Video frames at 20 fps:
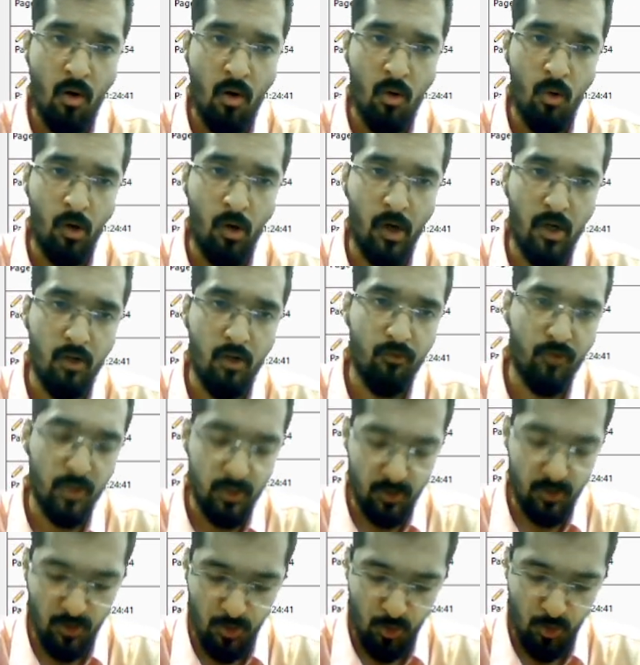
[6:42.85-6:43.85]
Okay,
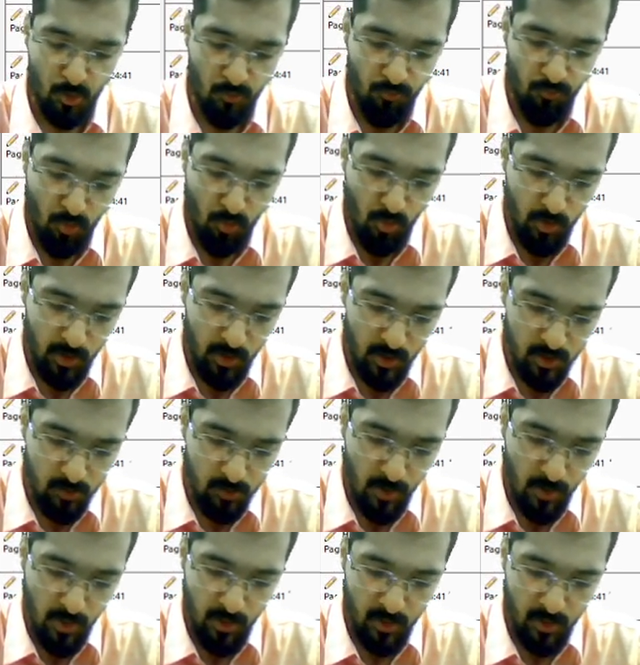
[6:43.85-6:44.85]
differentiation of log x by
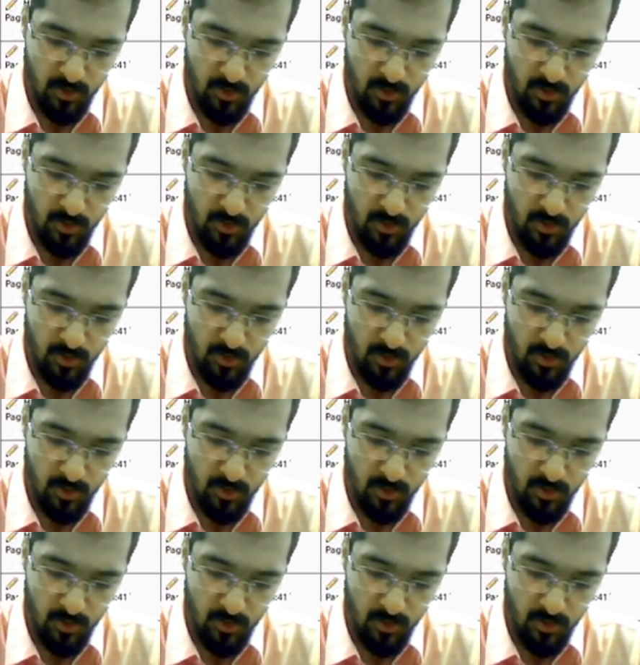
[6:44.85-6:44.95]
x,